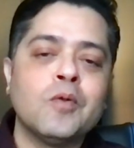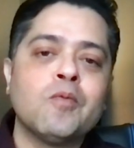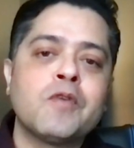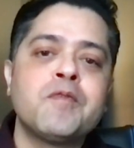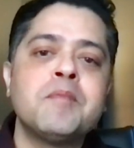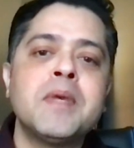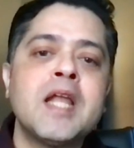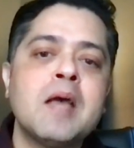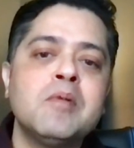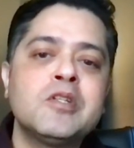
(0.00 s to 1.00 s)
what we've been
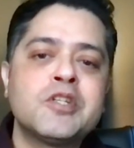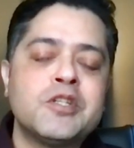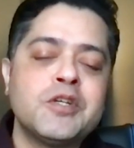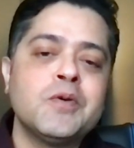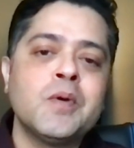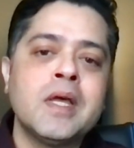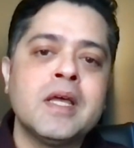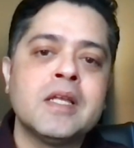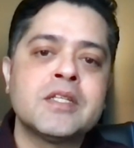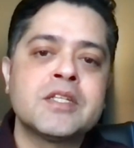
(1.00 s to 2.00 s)
able to do
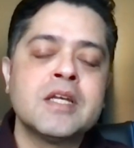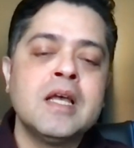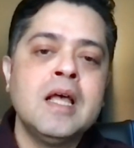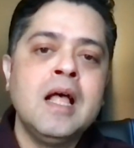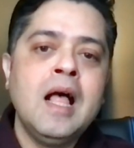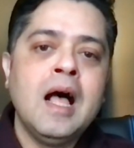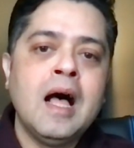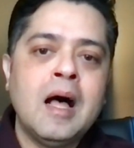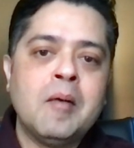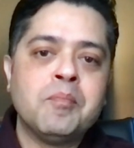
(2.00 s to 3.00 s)
is
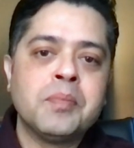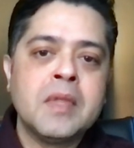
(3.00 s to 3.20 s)
um,